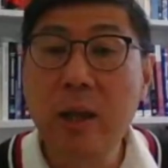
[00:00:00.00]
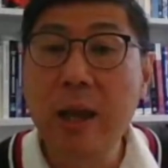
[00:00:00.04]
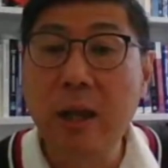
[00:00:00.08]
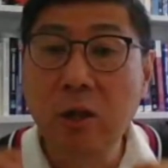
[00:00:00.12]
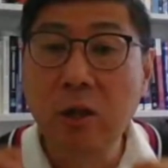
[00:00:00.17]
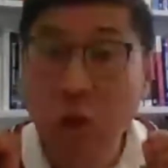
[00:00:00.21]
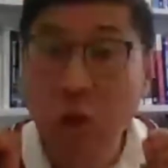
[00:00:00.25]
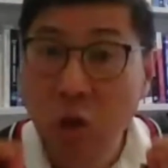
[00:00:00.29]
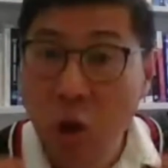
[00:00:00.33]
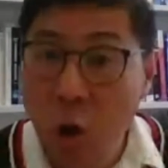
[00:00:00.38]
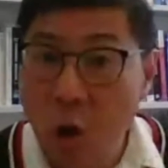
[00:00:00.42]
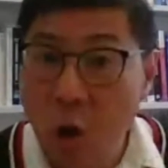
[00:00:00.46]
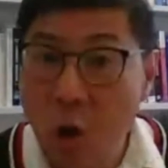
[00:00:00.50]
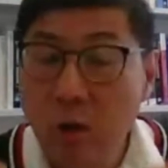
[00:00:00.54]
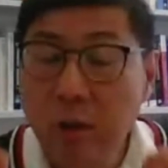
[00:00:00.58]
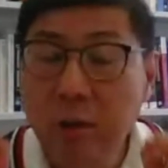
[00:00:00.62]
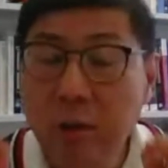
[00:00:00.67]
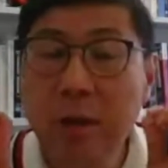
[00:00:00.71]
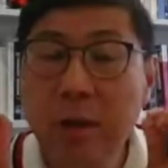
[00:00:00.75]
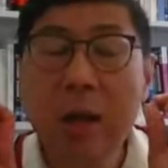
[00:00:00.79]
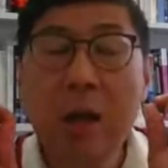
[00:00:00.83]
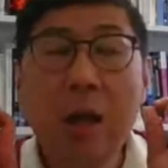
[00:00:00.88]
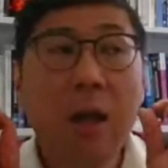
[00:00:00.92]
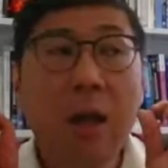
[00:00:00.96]
looking at
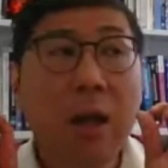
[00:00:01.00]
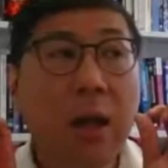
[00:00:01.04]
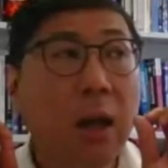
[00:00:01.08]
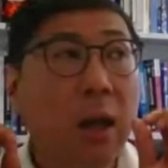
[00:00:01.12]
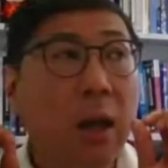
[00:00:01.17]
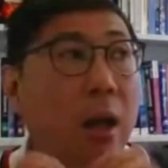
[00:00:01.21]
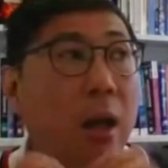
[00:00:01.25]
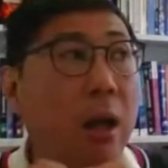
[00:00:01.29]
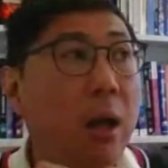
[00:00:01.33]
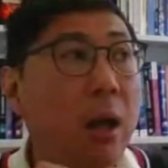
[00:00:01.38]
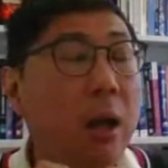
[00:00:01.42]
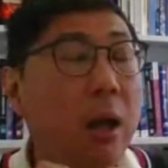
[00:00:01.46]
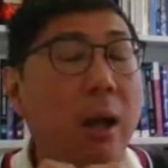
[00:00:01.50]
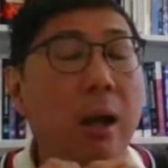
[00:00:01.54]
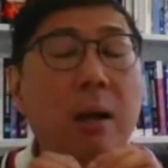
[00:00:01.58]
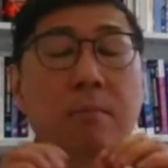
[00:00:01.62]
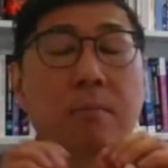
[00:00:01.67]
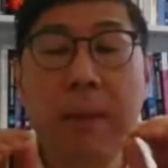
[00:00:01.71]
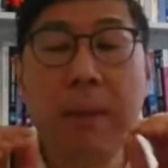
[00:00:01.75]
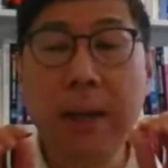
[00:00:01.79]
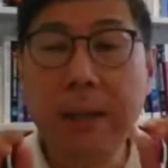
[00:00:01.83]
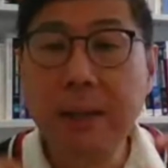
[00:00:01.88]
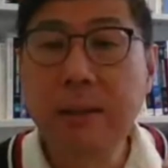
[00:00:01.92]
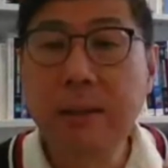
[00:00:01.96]

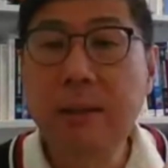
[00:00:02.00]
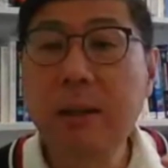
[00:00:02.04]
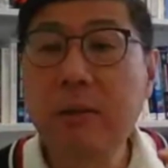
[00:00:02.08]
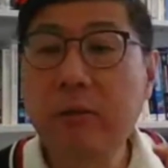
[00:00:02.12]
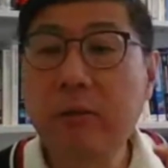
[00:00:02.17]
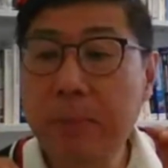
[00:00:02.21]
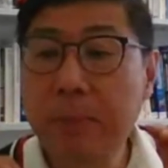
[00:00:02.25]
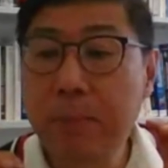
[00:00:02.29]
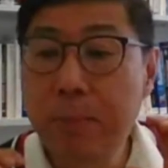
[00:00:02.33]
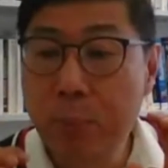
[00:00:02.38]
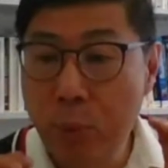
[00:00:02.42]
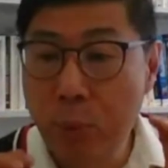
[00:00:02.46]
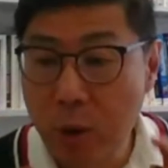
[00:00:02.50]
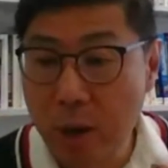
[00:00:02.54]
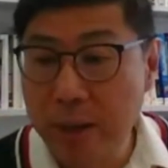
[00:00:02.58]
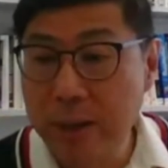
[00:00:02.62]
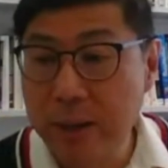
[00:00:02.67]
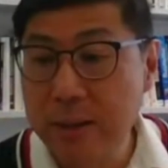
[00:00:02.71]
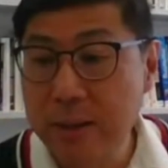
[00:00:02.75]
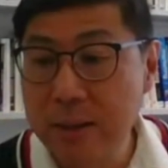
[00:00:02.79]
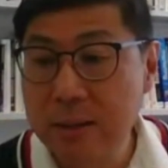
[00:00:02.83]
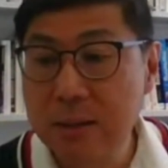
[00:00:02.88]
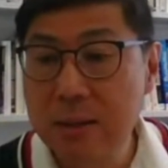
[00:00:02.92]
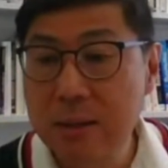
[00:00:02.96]
non-monetary
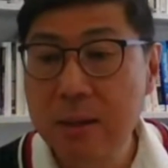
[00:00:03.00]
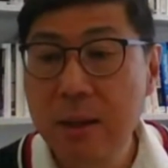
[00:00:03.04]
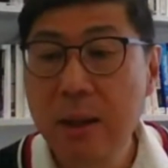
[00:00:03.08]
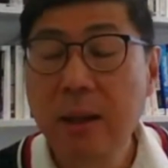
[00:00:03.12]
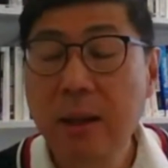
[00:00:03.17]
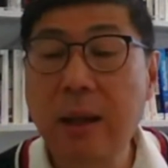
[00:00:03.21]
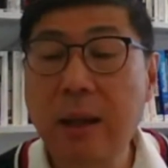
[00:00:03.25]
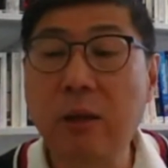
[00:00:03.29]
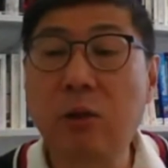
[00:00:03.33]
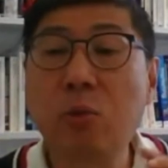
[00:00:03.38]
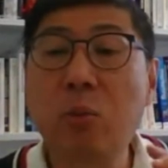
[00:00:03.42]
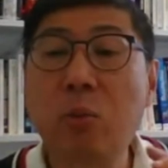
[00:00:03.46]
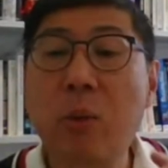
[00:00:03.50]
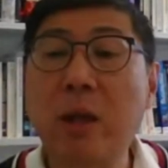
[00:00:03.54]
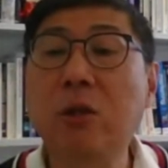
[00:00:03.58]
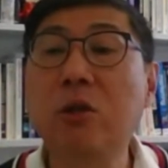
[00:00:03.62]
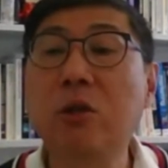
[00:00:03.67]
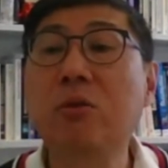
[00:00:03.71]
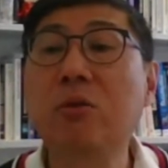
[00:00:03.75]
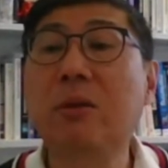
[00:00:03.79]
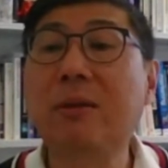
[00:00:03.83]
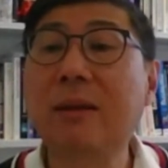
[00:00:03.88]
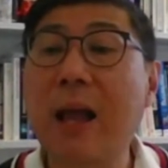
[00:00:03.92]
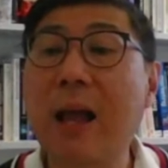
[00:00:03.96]
price, that's
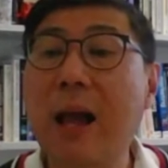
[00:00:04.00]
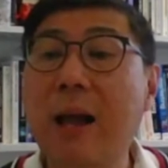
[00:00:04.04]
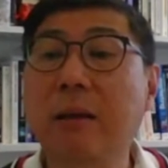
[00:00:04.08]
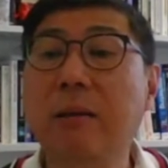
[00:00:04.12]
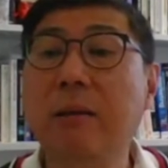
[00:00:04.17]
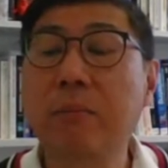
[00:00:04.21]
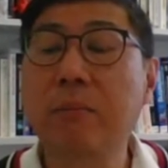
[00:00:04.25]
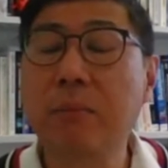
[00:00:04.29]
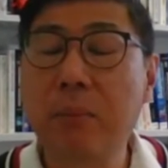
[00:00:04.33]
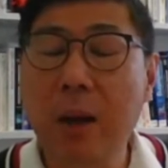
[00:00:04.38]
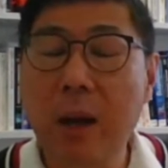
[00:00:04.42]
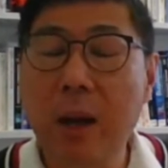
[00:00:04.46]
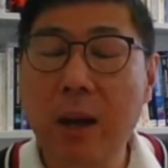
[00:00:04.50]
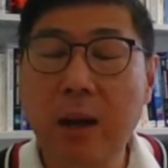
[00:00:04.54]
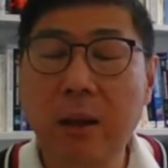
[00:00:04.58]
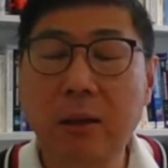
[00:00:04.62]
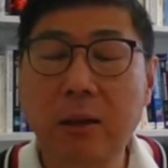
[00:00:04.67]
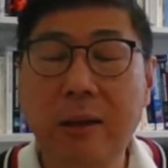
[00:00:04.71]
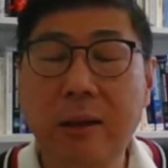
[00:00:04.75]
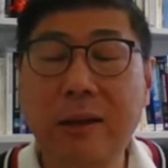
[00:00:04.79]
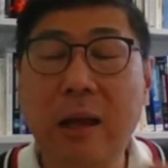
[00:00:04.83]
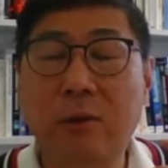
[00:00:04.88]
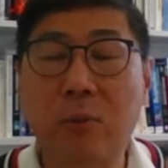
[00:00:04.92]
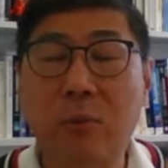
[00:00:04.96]
when
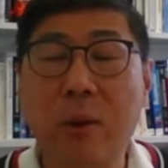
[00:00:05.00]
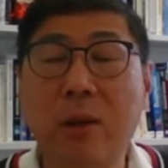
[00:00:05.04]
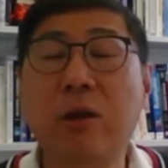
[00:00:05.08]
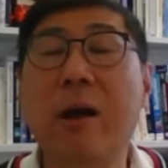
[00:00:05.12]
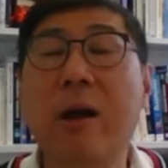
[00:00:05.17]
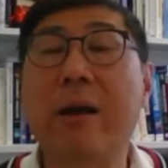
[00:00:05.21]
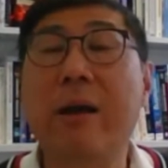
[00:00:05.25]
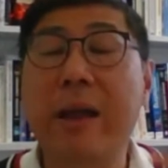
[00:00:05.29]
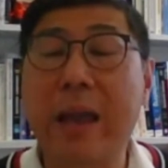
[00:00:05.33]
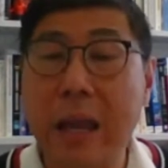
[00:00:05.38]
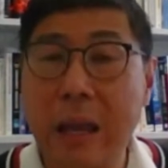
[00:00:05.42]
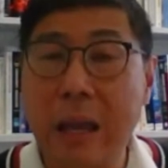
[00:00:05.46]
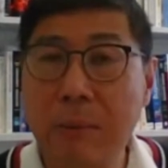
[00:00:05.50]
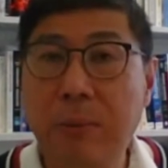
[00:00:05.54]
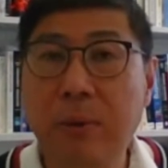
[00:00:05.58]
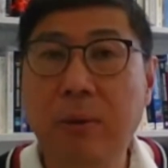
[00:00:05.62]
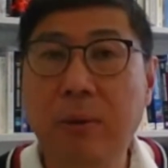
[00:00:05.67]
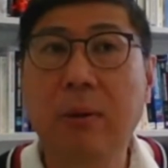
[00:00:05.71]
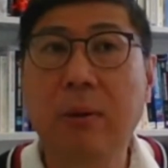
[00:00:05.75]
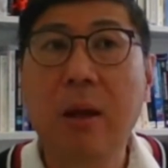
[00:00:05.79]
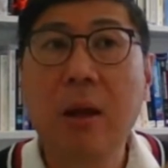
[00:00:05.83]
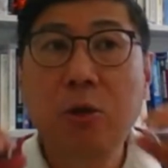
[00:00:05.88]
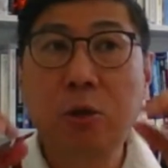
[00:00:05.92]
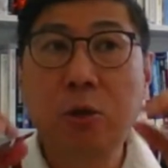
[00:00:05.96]
you're
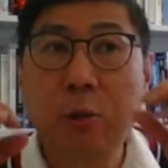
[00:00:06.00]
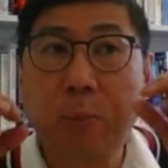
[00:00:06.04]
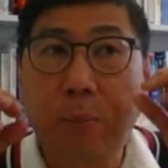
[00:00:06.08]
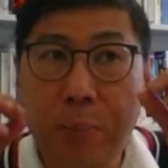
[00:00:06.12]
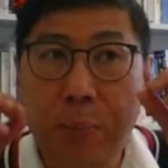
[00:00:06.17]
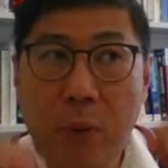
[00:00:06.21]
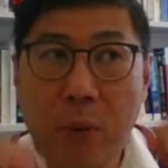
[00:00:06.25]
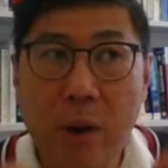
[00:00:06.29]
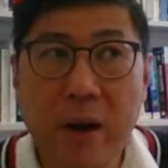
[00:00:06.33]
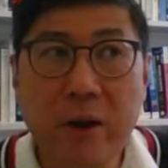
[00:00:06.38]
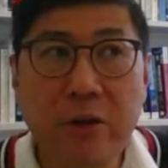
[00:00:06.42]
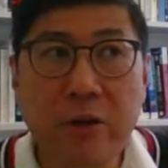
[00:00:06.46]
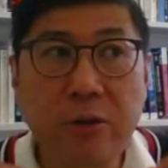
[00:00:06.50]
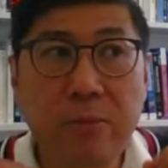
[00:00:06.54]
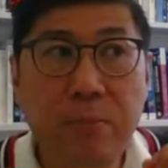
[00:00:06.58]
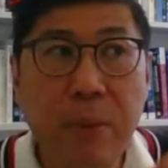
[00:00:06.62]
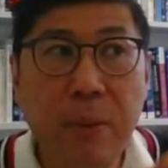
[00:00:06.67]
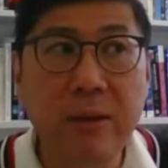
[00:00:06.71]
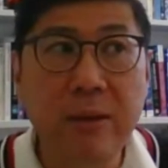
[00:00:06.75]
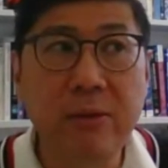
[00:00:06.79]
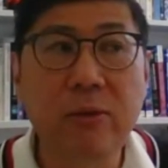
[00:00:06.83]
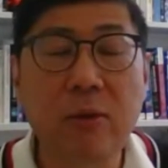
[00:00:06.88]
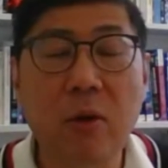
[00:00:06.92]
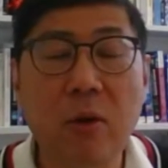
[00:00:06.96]
able to price
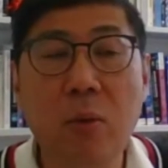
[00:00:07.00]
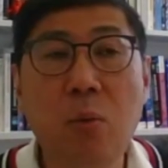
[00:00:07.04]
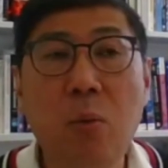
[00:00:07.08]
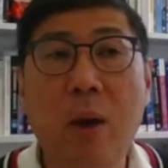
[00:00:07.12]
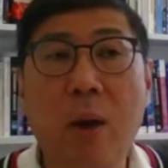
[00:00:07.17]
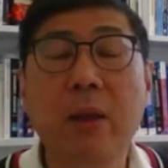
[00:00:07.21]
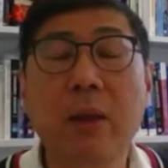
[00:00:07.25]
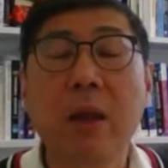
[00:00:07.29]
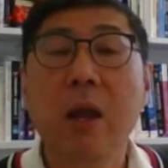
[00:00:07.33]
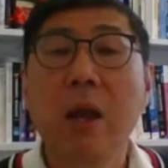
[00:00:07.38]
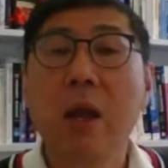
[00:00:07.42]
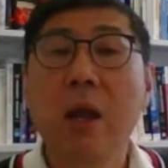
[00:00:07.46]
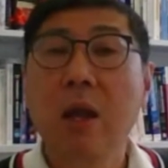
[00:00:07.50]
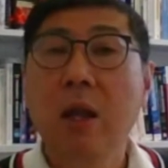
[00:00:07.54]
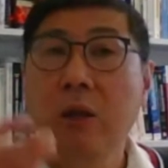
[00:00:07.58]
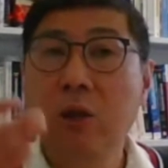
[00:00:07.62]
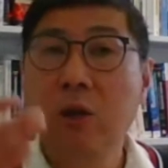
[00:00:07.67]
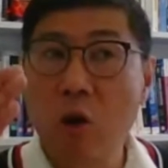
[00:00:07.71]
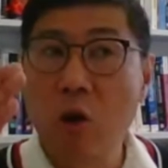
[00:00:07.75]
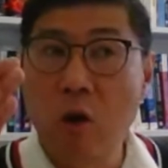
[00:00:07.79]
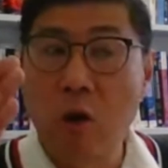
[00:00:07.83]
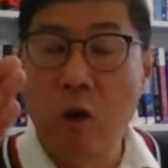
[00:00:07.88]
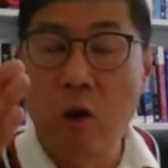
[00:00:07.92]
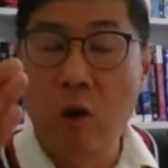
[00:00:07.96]
based on what
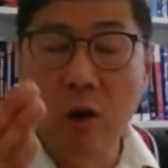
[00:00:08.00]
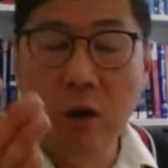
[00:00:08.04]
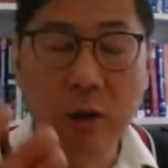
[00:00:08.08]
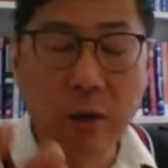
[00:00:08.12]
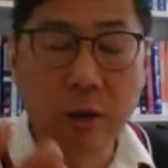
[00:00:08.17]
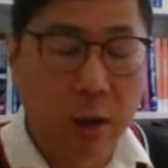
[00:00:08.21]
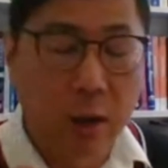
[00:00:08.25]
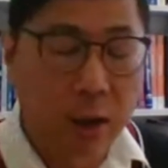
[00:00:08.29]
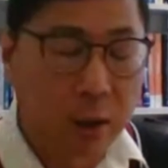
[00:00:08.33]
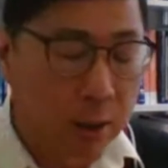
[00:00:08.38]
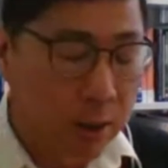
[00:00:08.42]
your